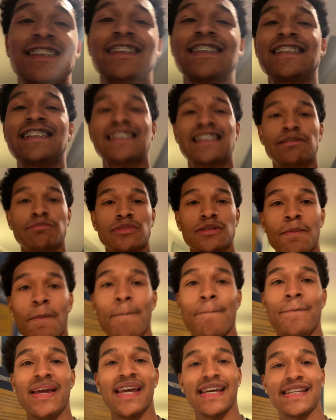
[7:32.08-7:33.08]
thinking I'm a
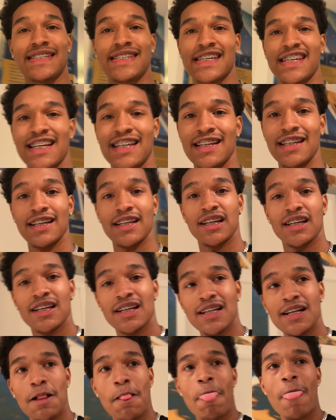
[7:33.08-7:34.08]
bitch.
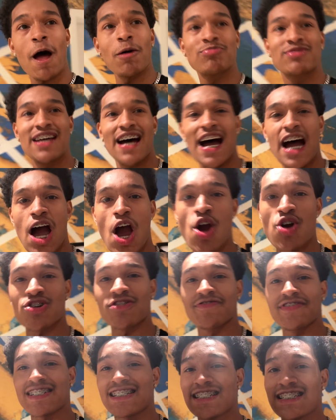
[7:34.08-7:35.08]
I'm tired of
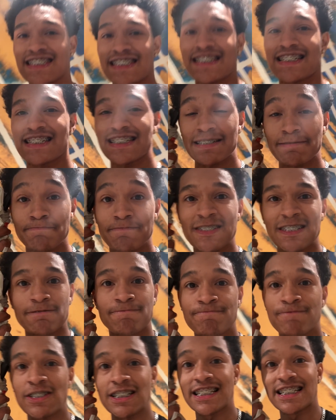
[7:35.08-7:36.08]
niggas thinking I'm not
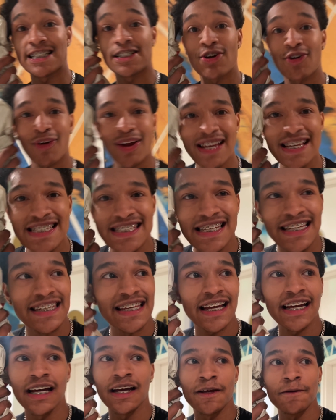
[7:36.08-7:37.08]
fucking crazy,
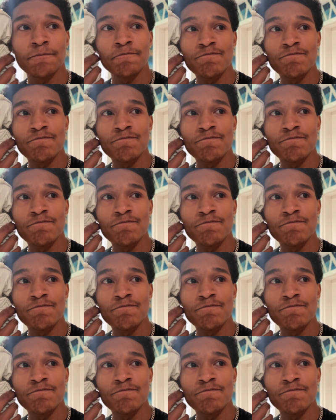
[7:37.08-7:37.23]
nigga.